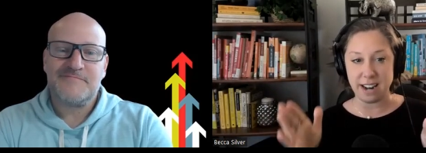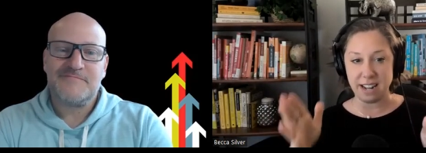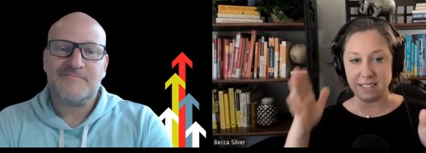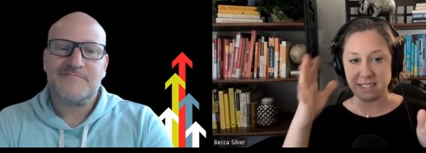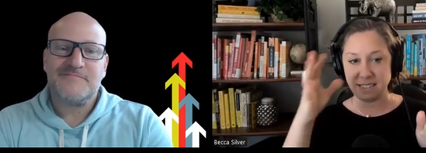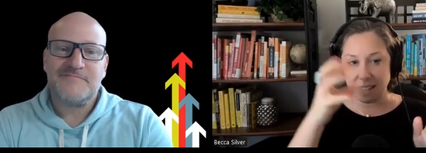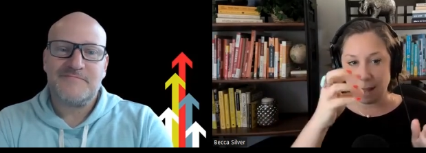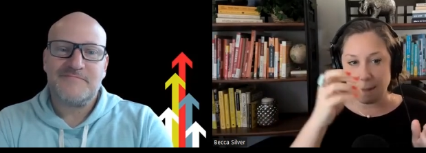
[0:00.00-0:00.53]
Speaker 1: that
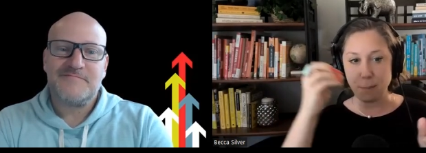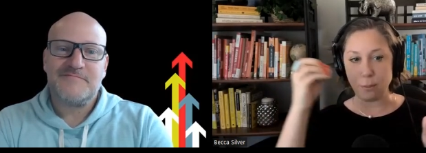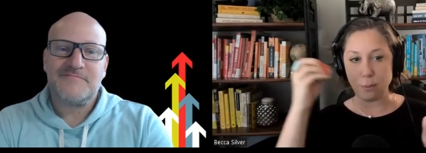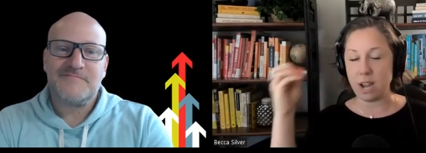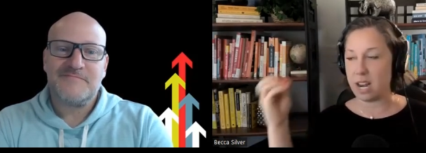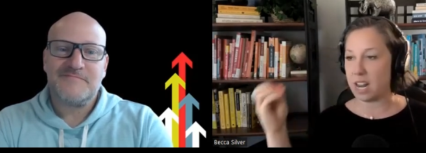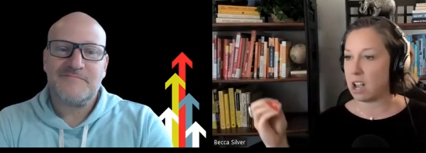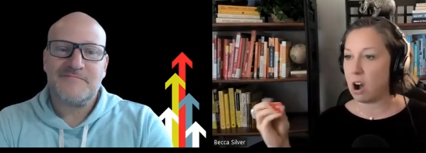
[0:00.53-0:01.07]
and
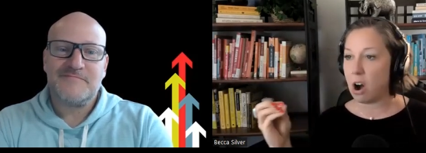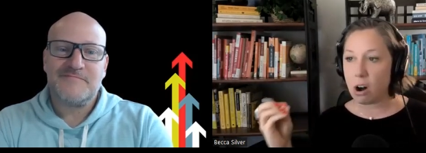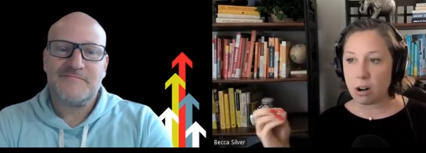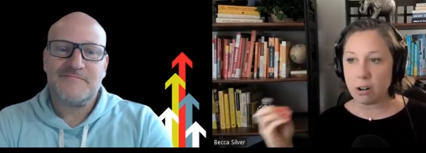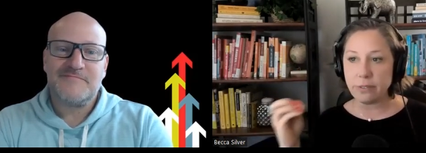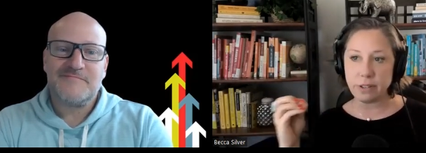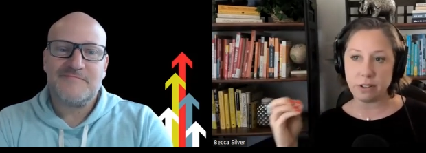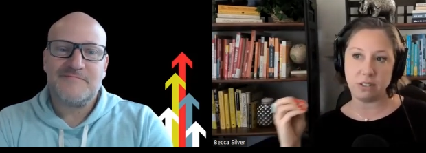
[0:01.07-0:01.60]
separating
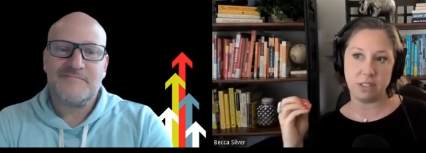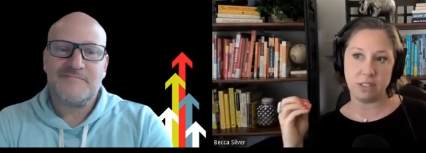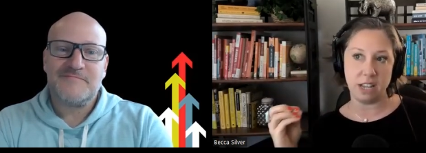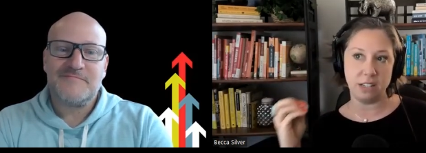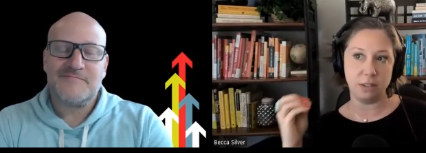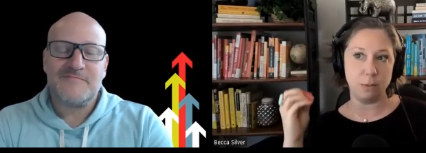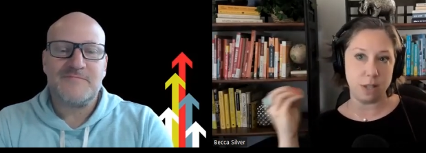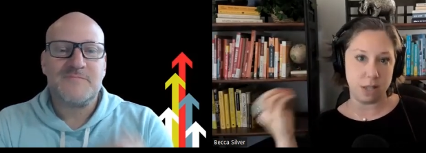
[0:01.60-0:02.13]
all of those
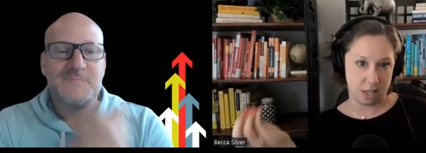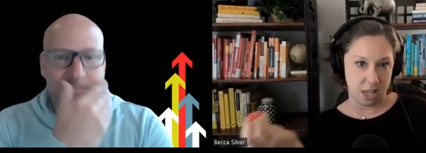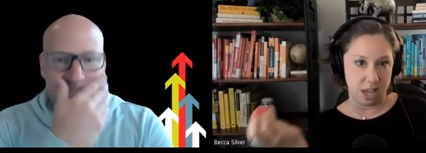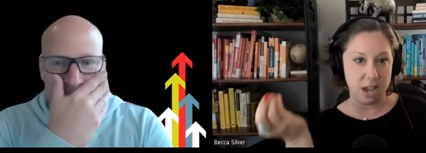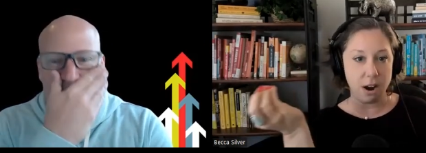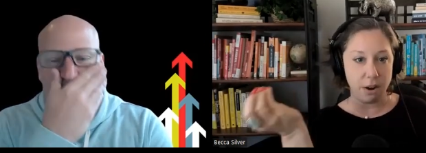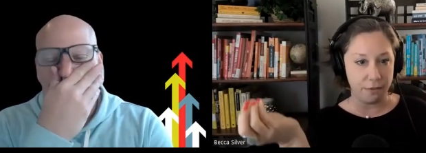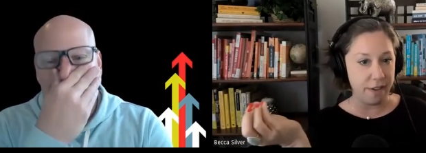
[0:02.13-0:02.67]
things we
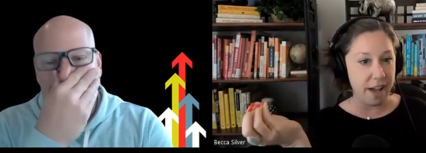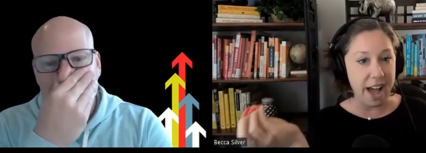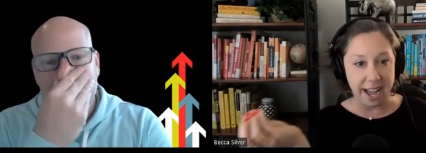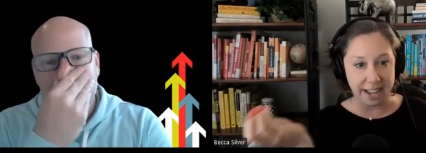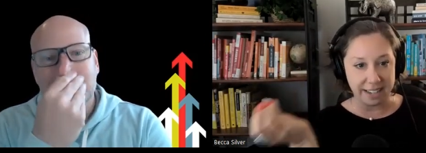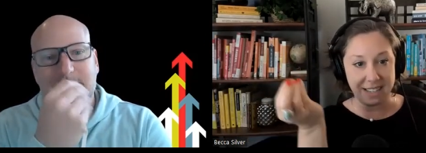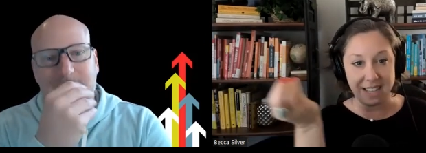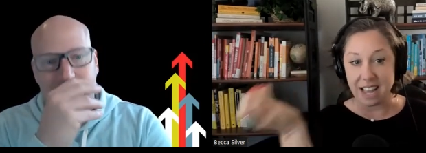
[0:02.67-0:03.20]
think are
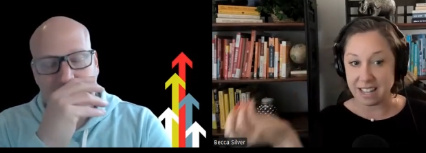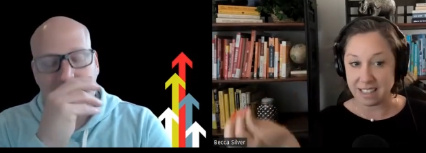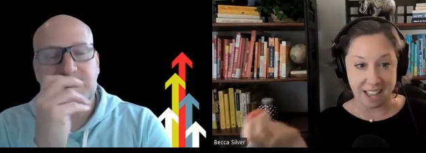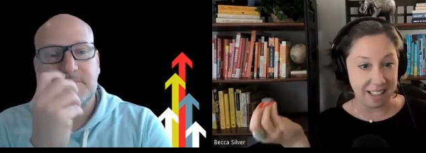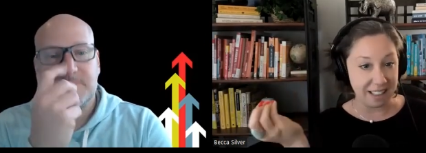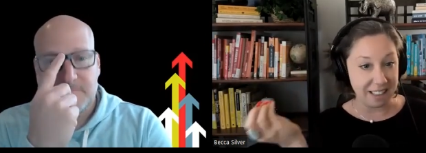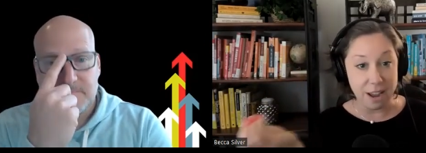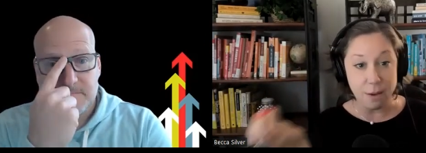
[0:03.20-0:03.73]
facts and
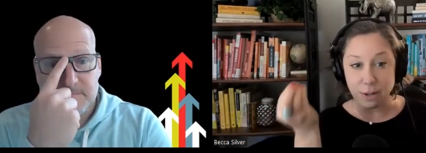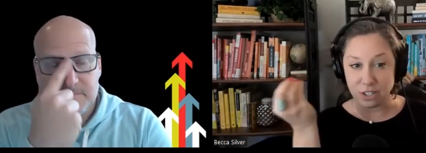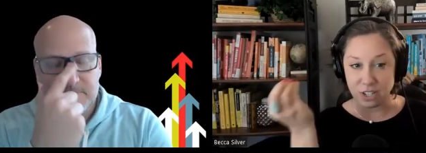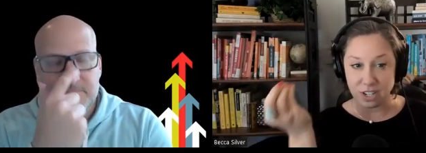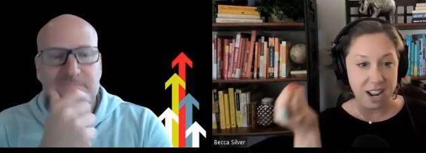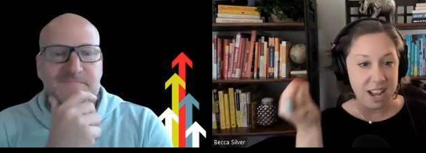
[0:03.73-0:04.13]
that that language.